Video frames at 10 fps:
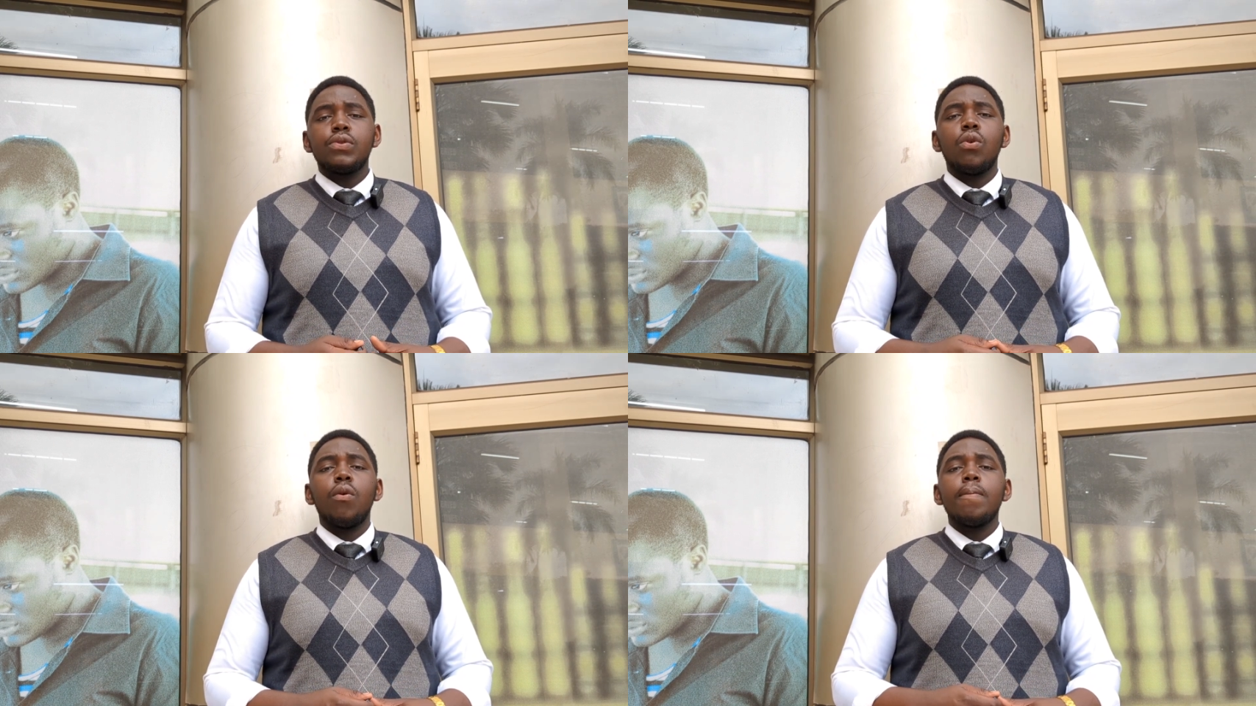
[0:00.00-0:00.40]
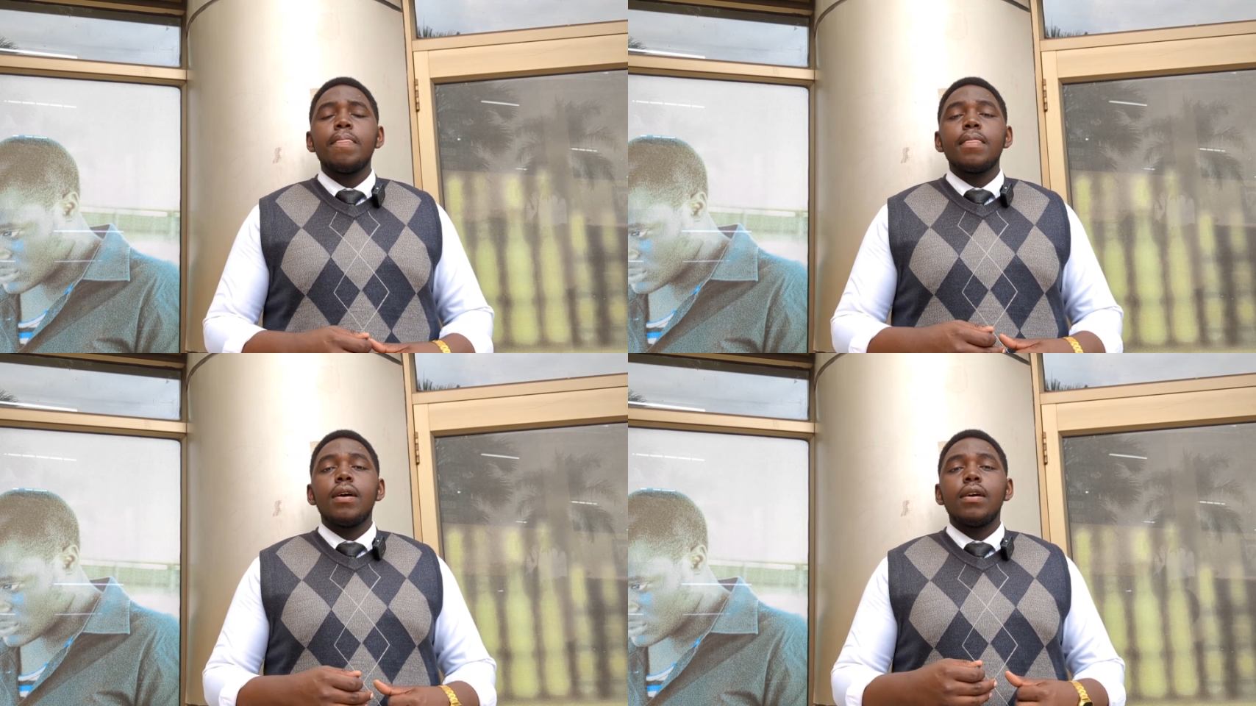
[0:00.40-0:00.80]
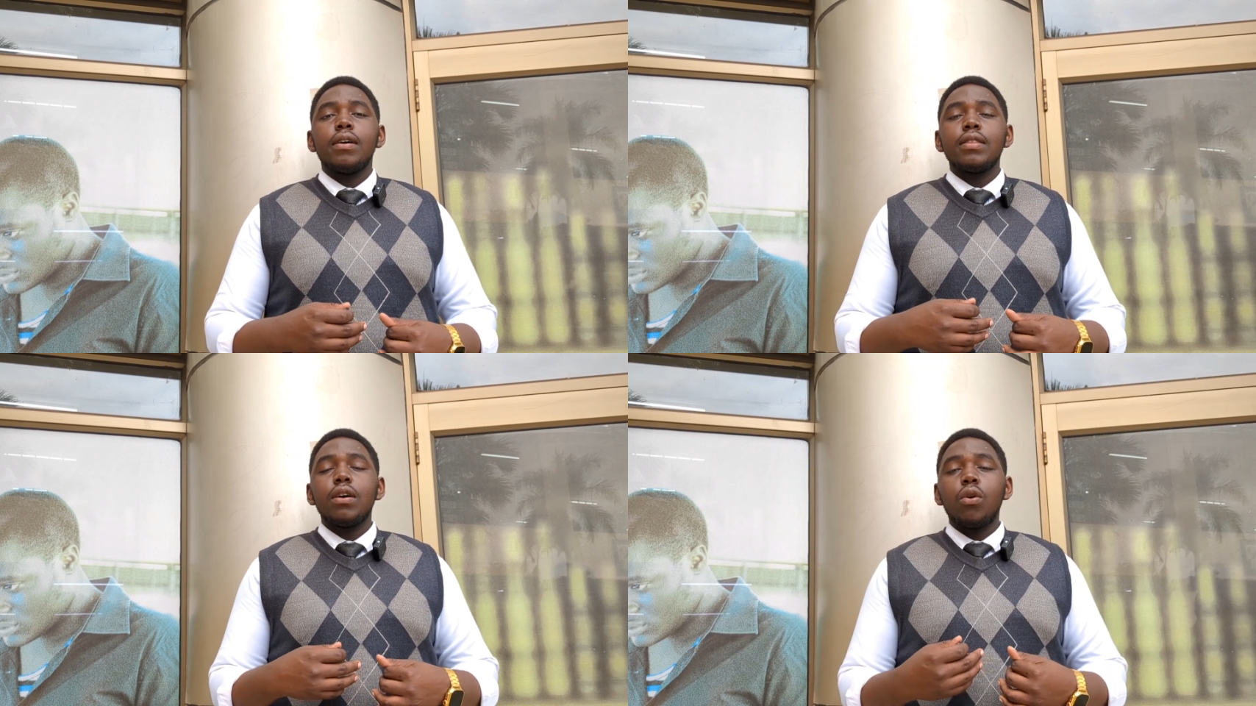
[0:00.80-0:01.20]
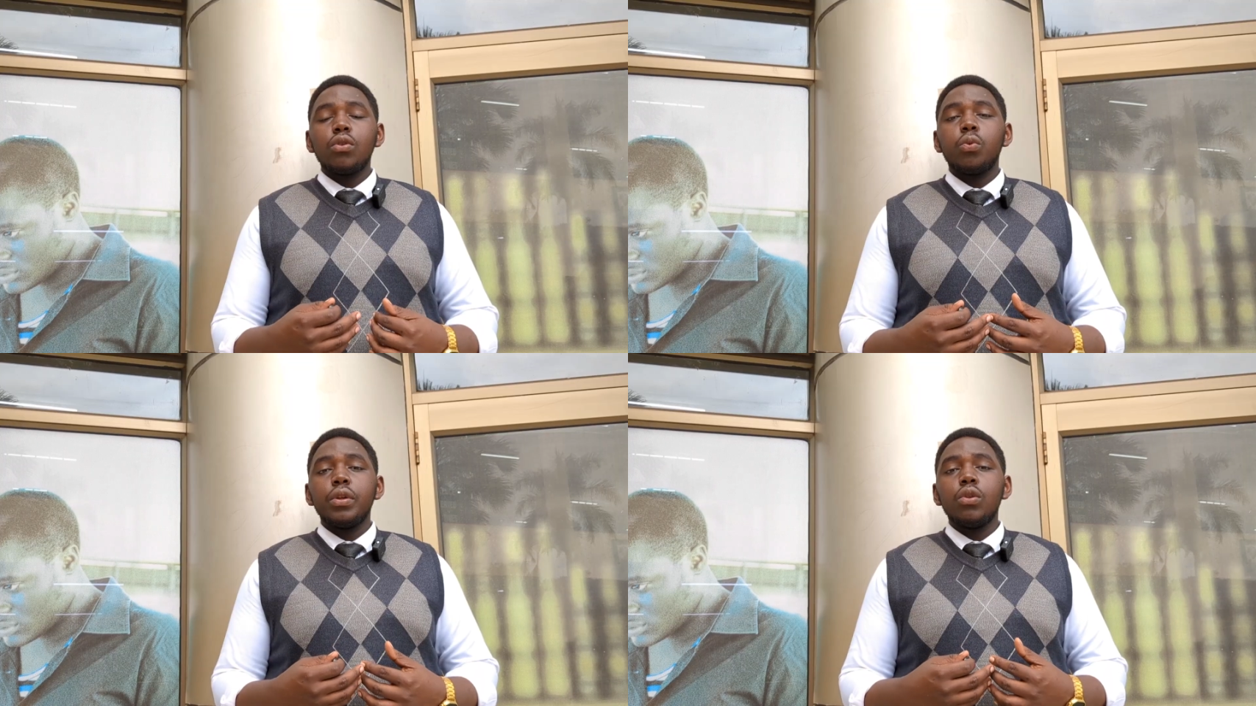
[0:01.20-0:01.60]
So the
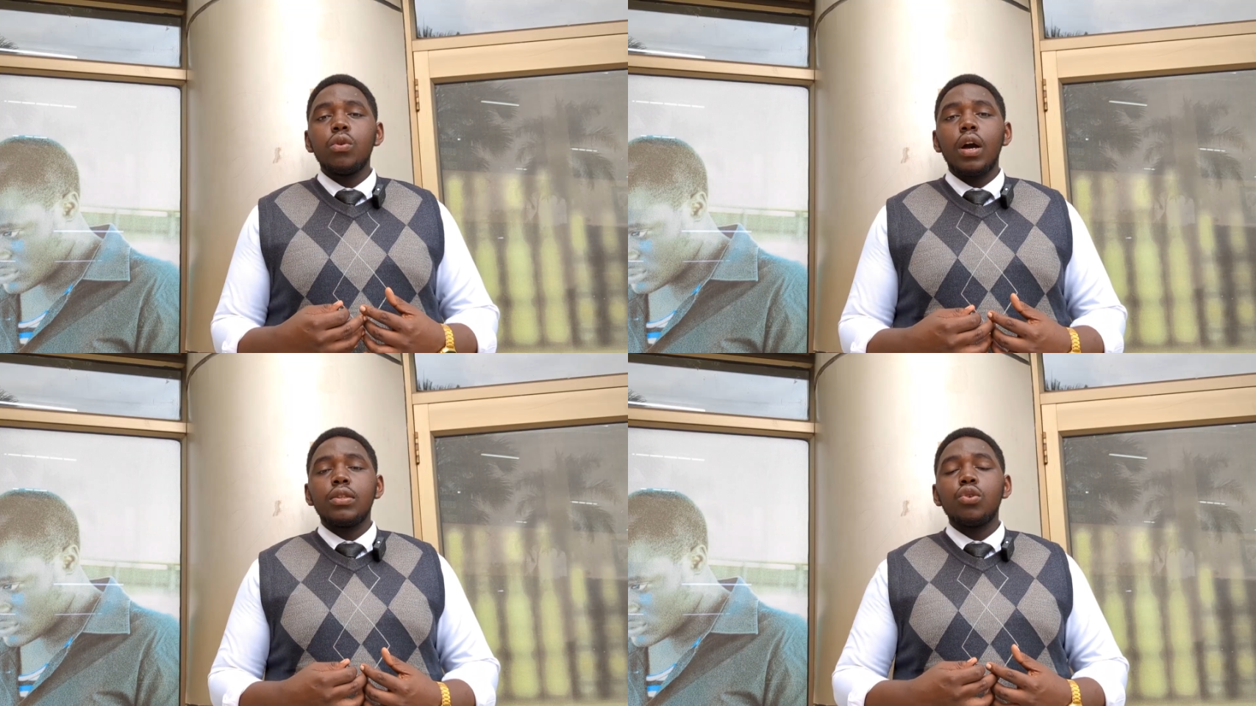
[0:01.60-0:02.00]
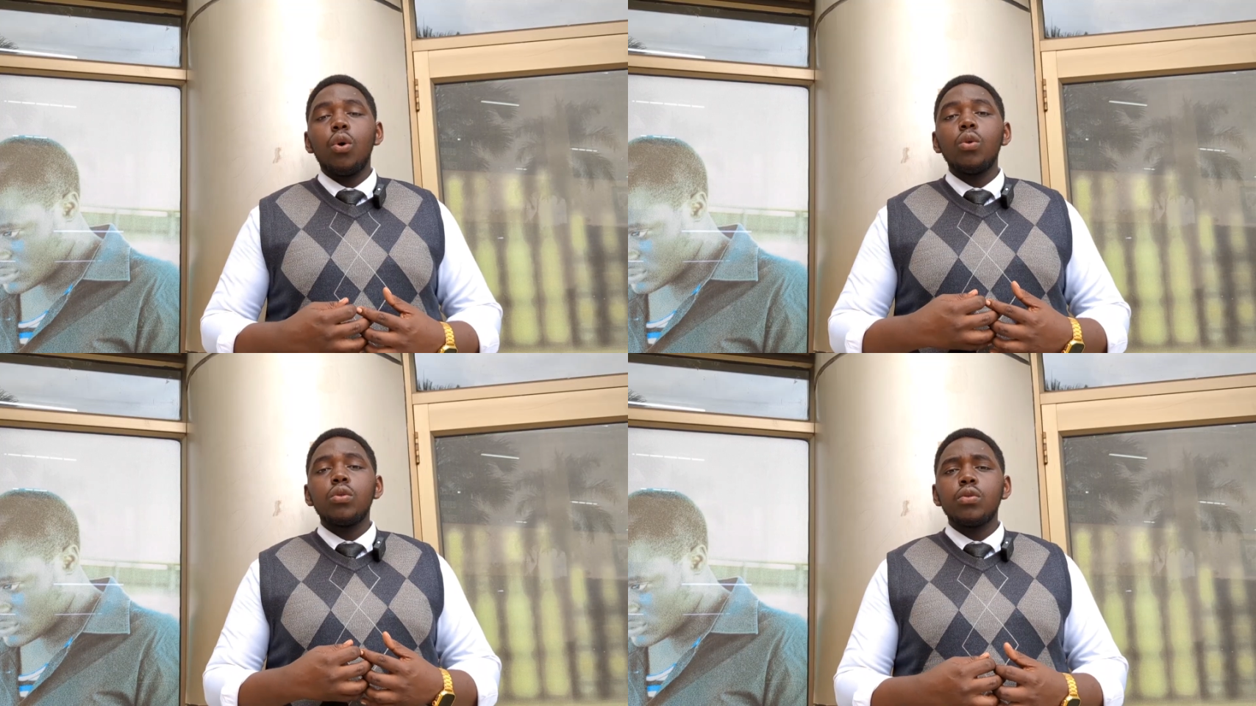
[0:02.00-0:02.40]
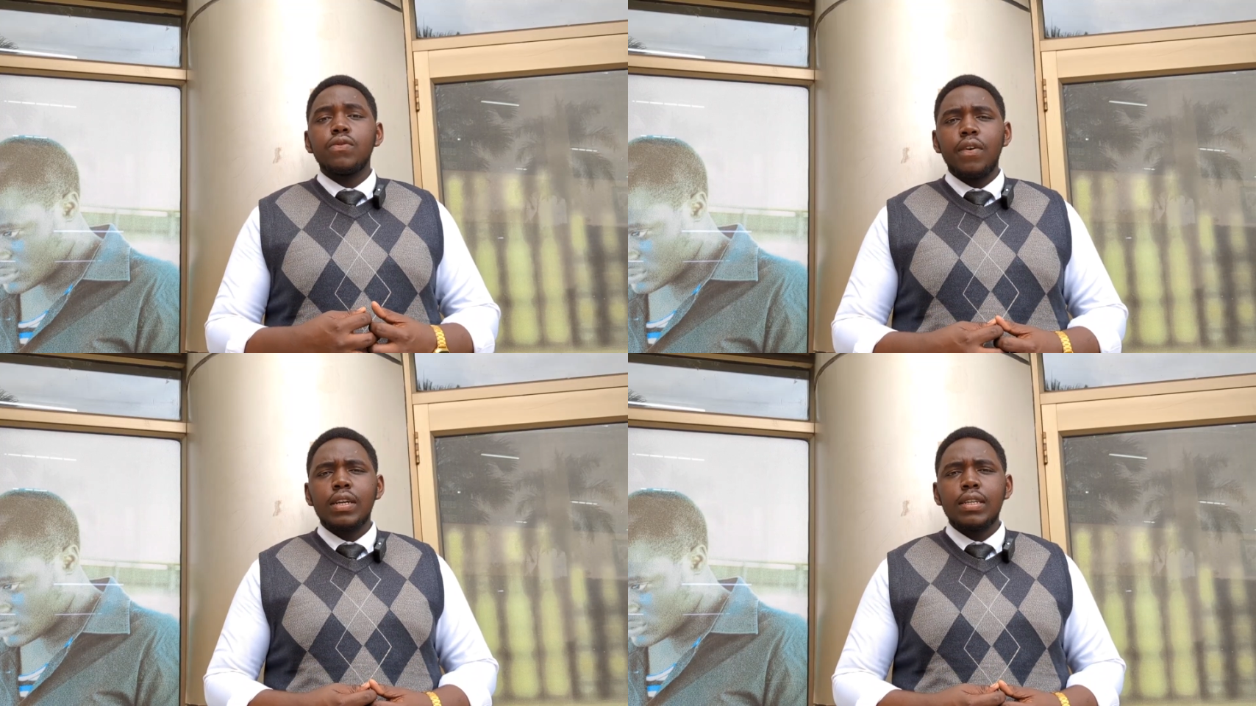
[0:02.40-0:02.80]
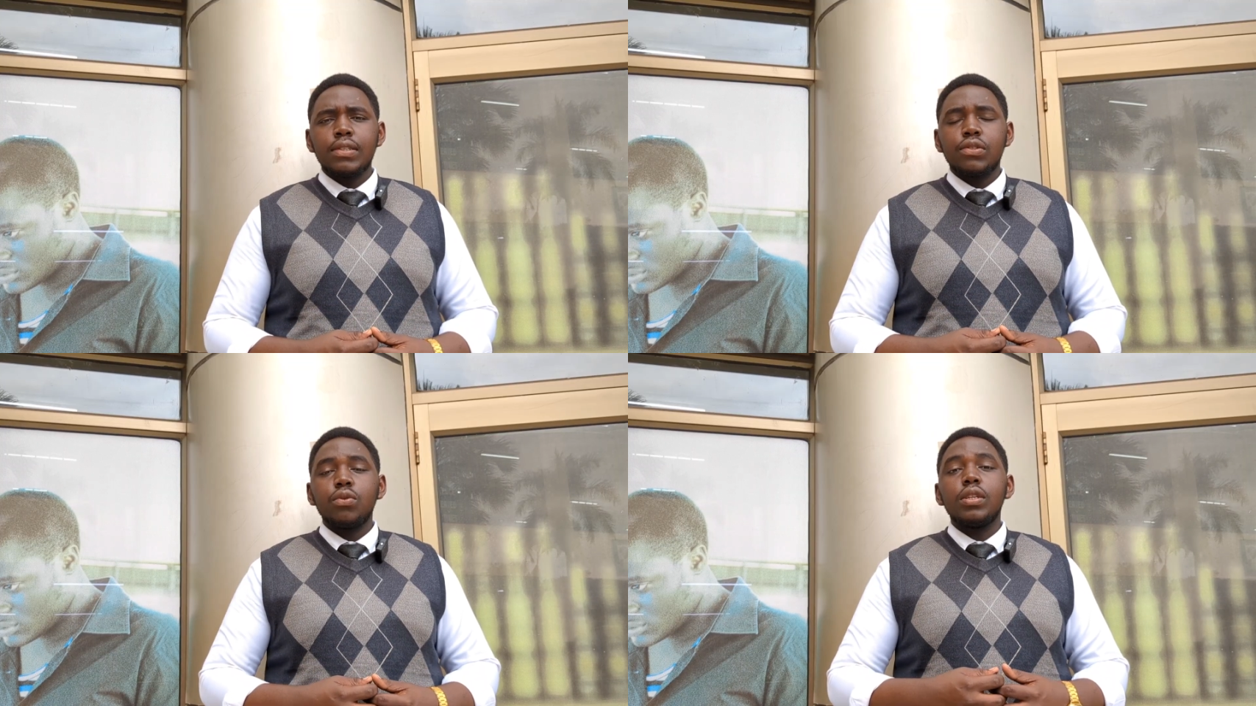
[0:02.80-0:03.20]
court will look at all those
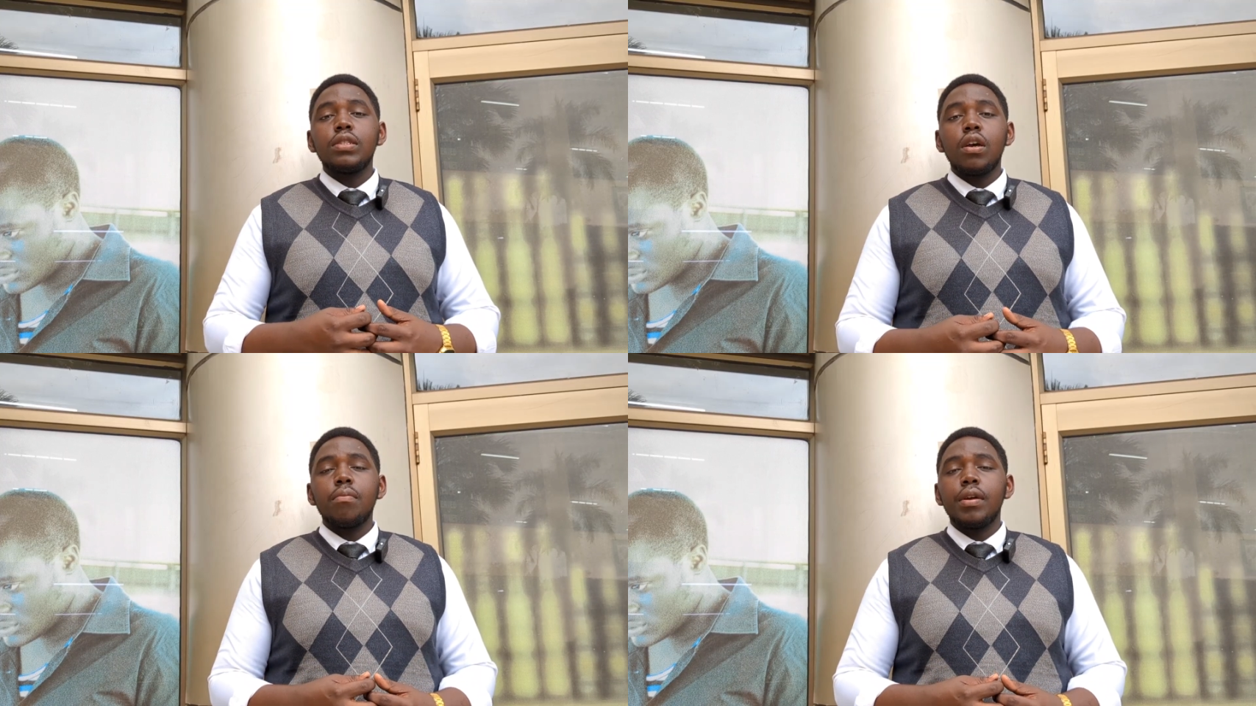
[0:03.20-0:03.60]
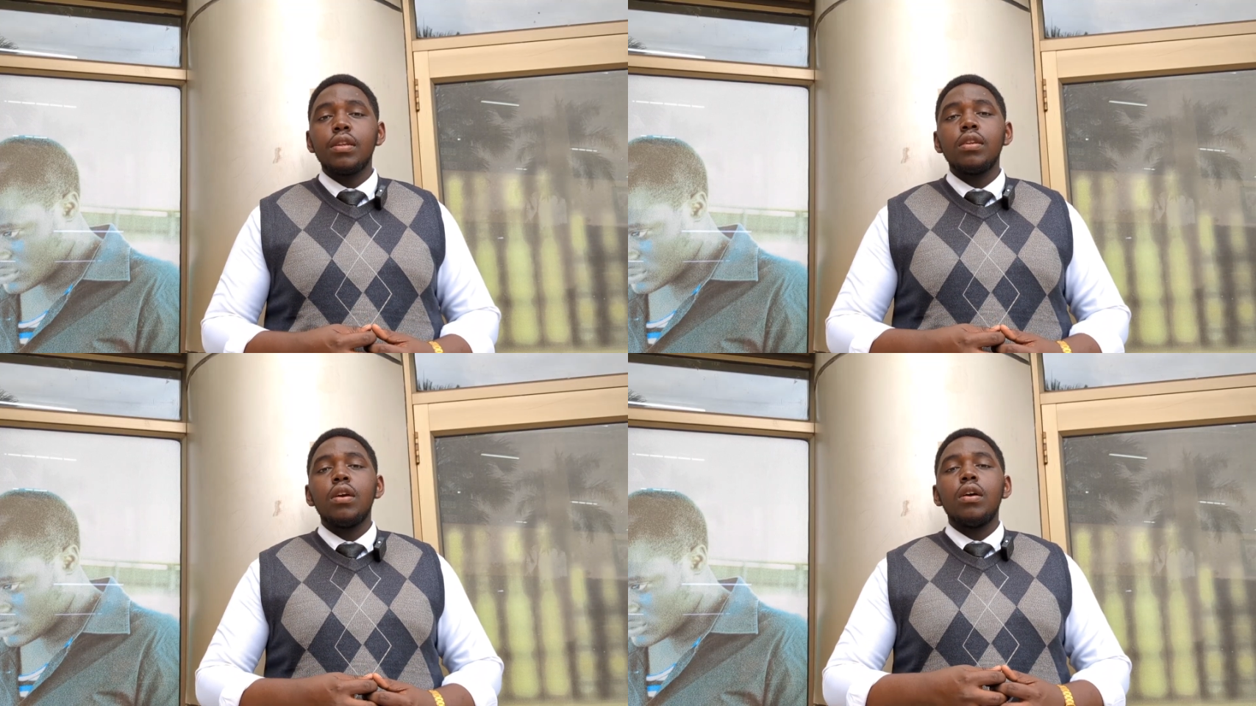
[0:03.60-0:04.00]
factors to determine